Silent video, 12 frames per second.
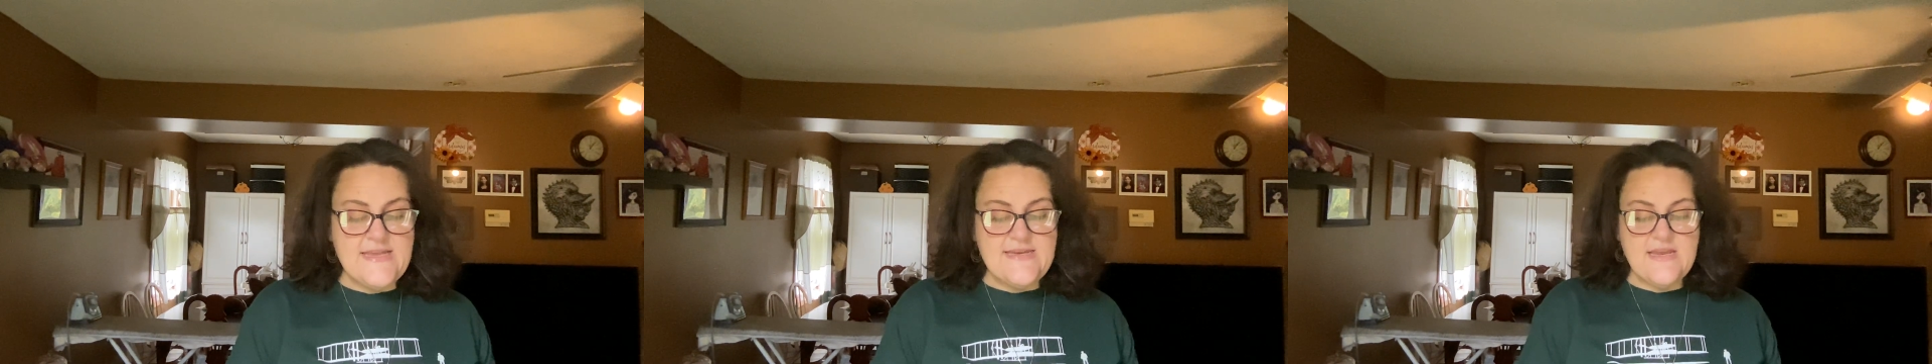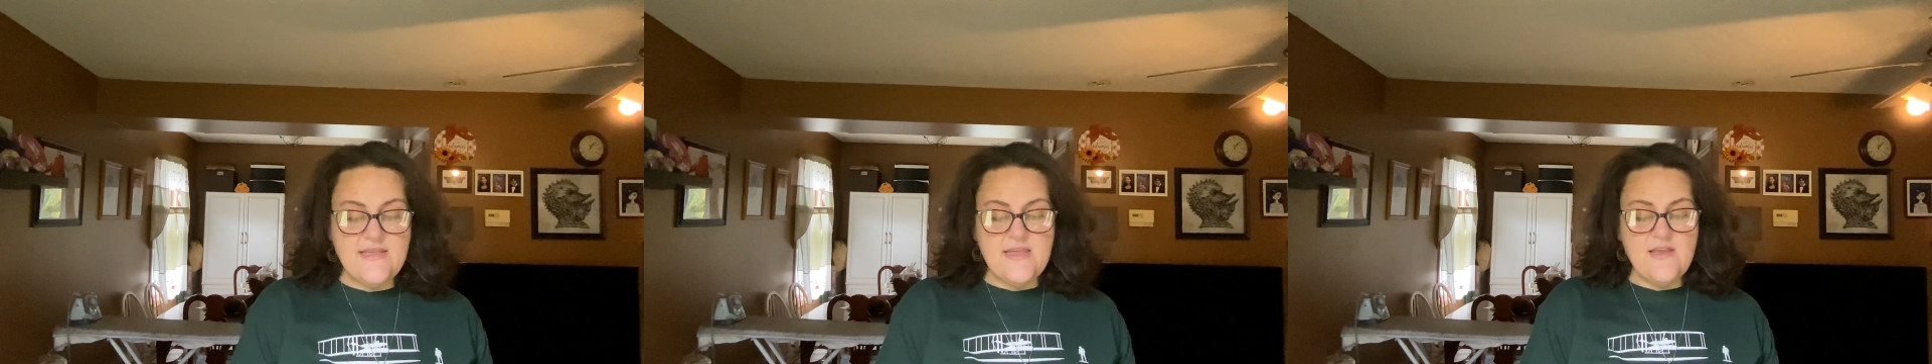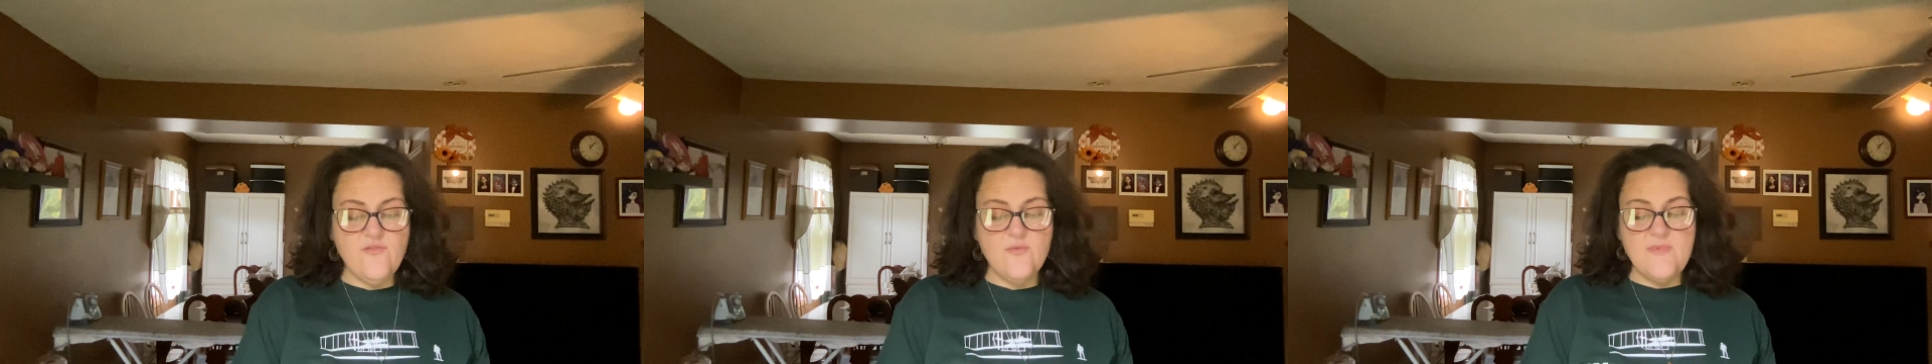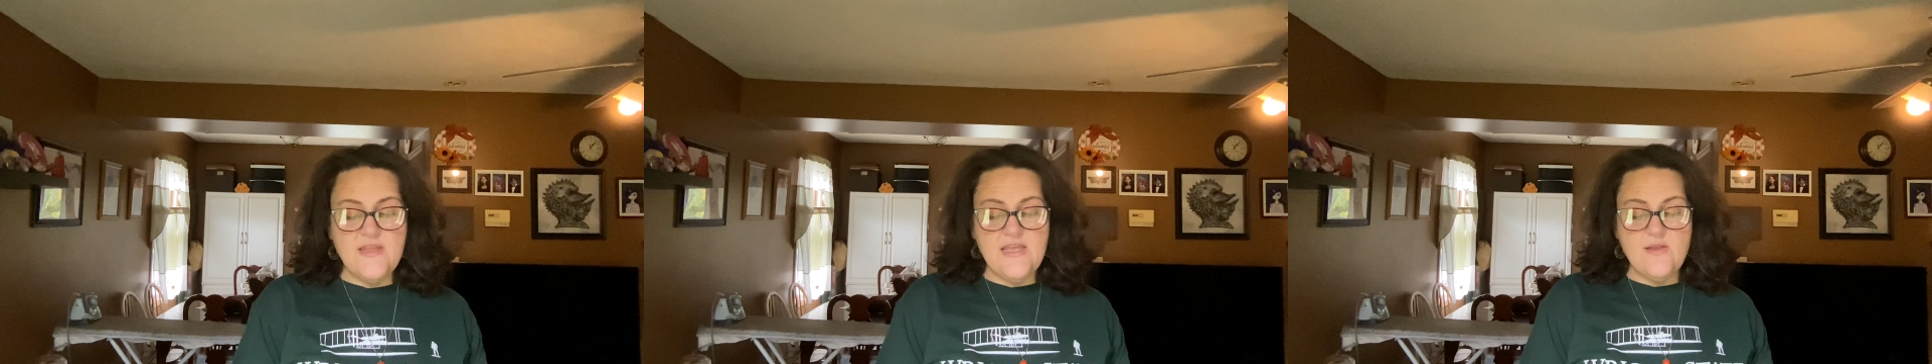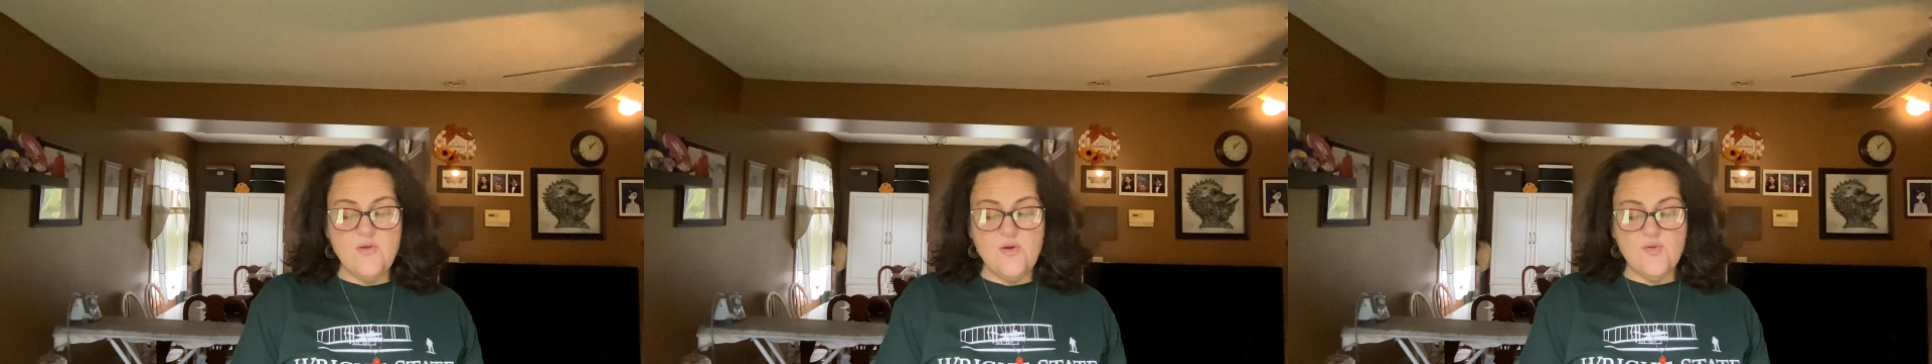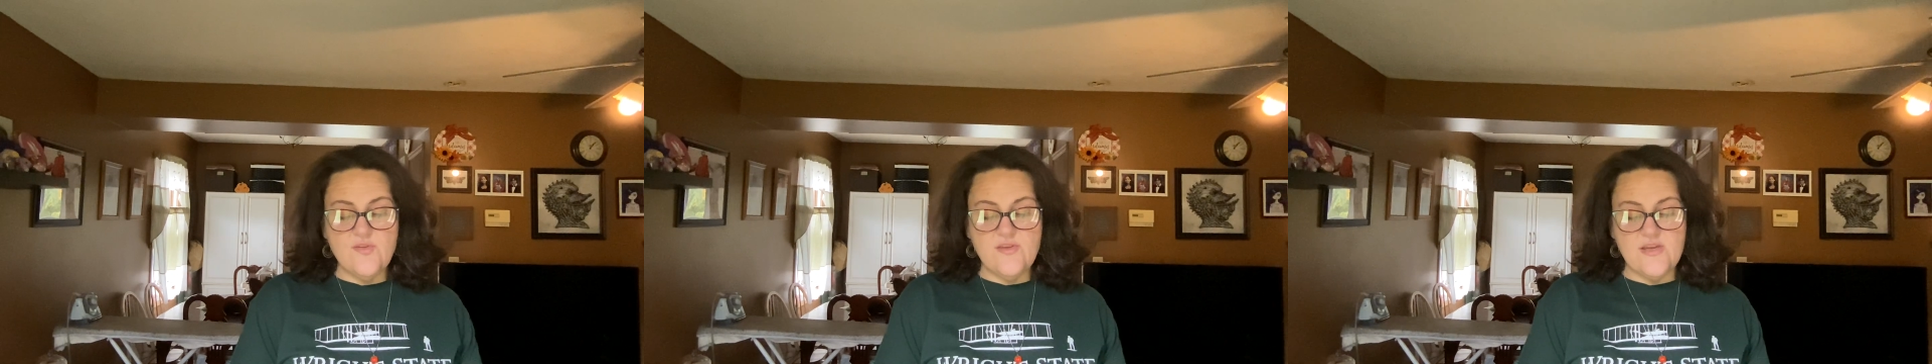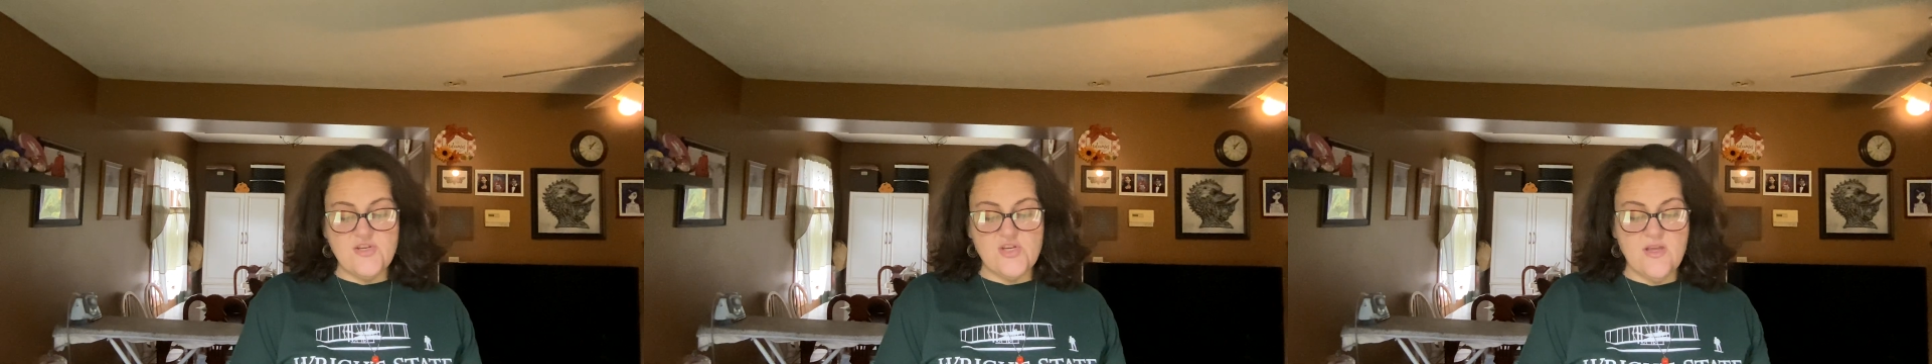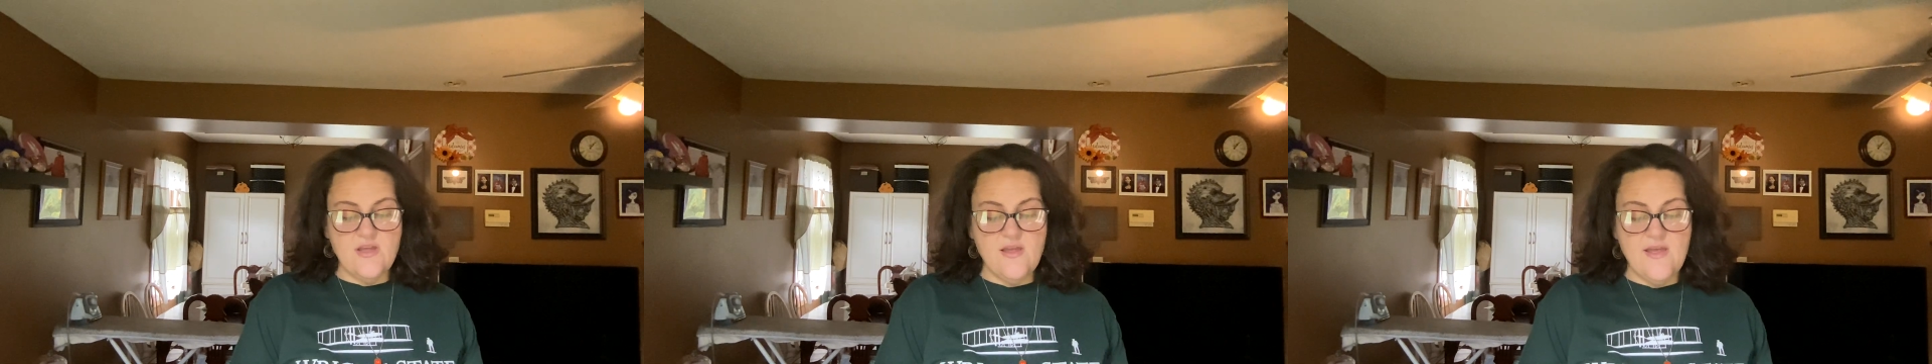Nikki from Nikki Noodle
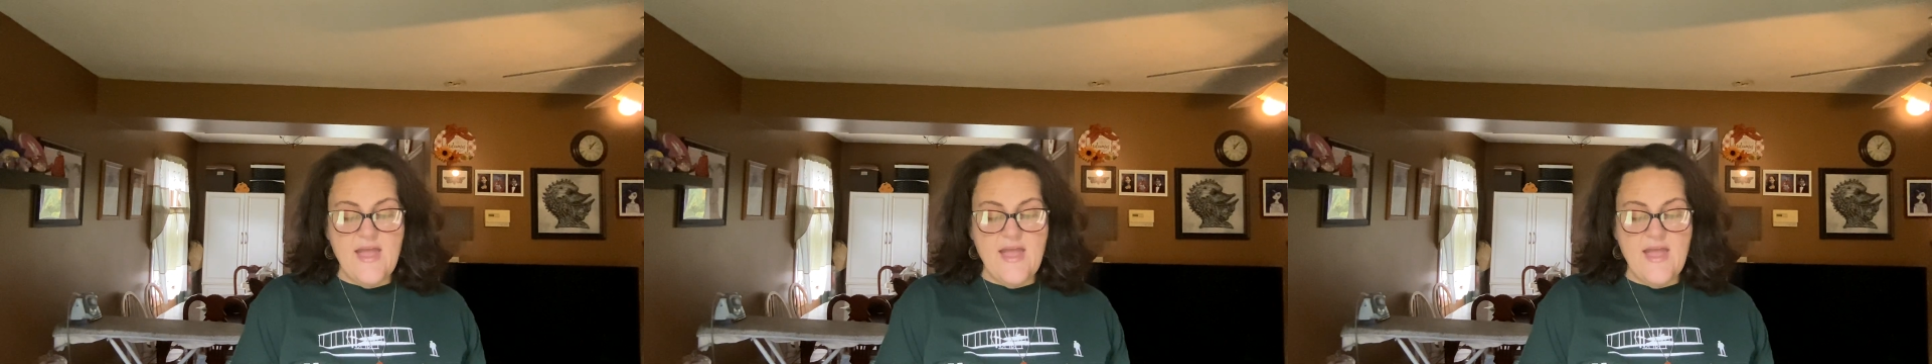Stitching,